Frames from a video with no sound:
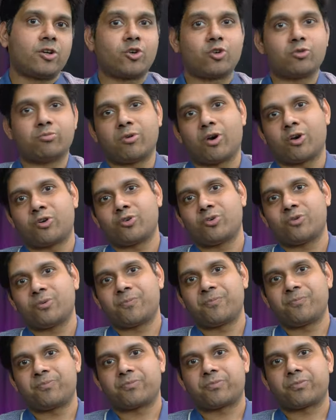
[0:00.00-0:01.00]
Tomorrow,
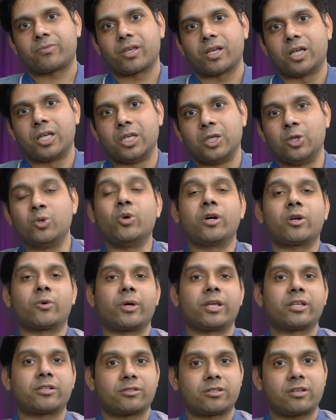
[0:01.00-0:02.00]
you are
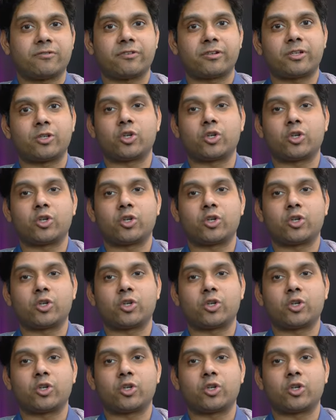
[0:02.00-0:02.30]
going to suffer,